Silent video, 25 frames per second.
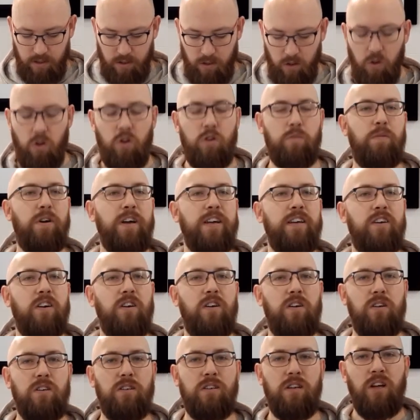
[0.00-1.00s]
Lord my
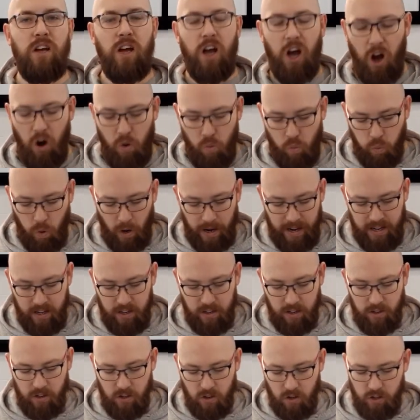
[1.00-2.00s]
God,
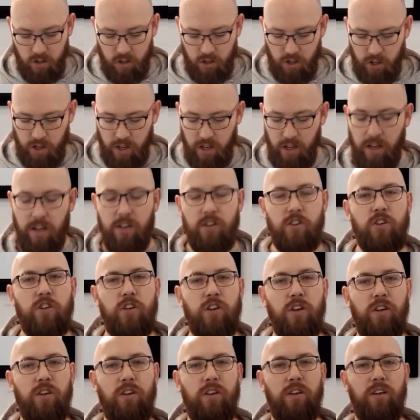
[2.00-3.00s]
awaken your church.
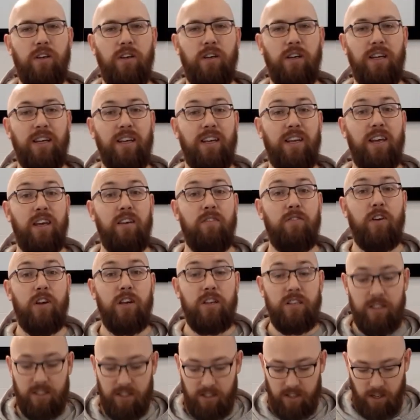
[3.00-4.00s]
Give
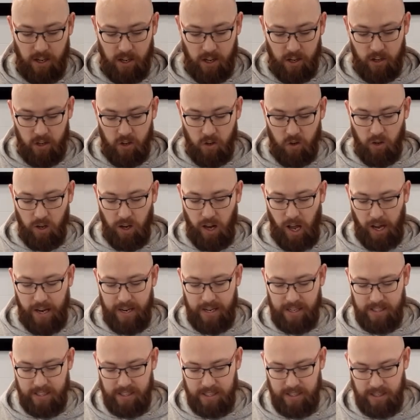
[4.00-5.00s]
us your
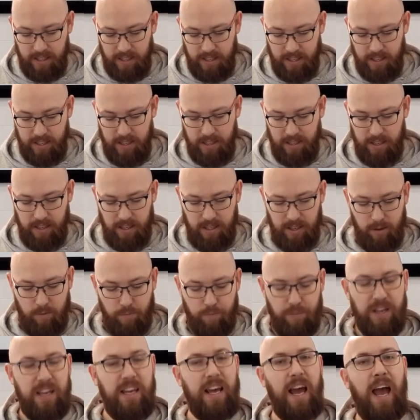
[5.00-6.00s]
light.
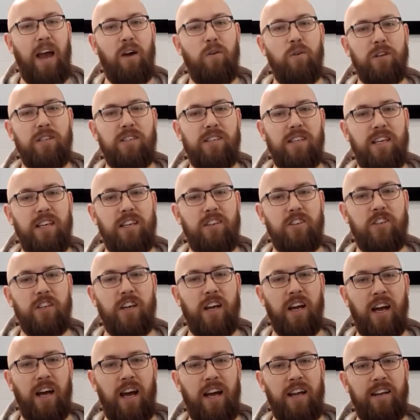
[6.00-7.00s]
Be our
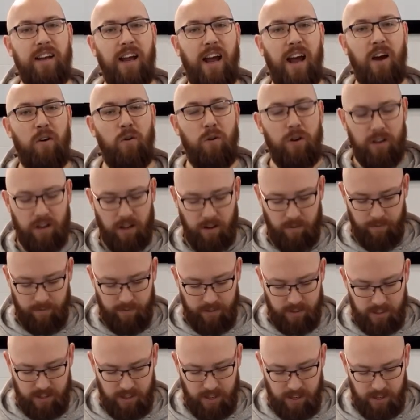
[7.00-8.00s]
teacher and our
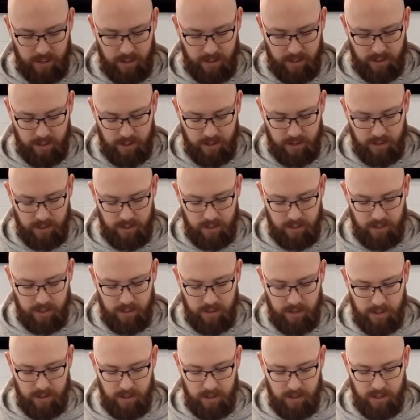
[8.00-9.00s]
comforter.
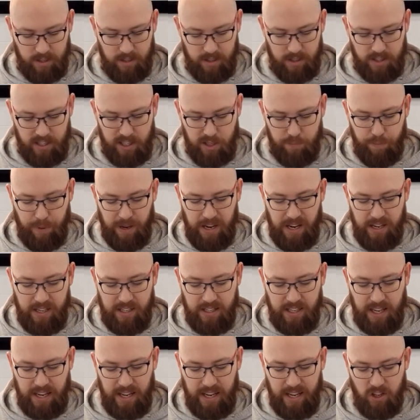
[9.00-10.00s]
Speak
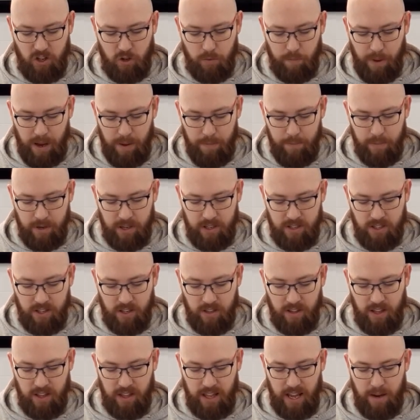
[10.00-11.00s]
to each member so
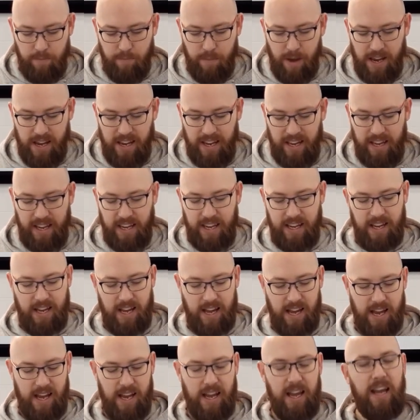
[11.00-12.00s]
that they may
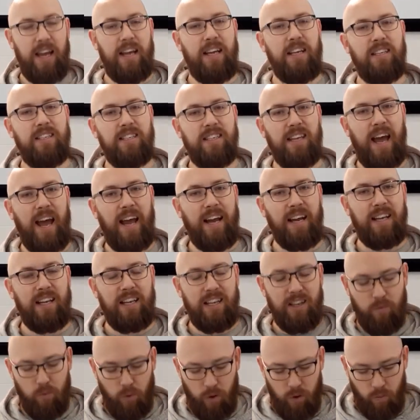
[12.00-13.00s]
hear
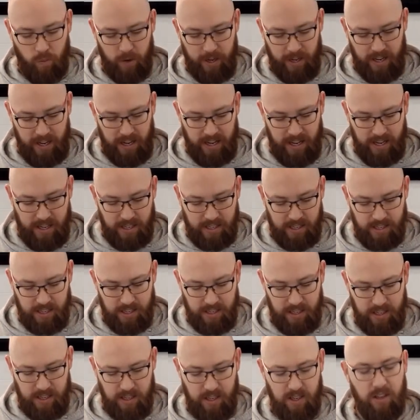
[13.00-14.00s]
exactly what we
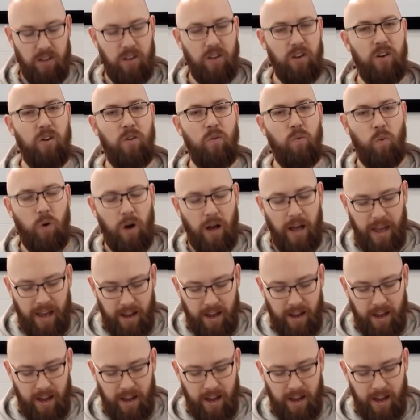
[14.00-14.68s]
need what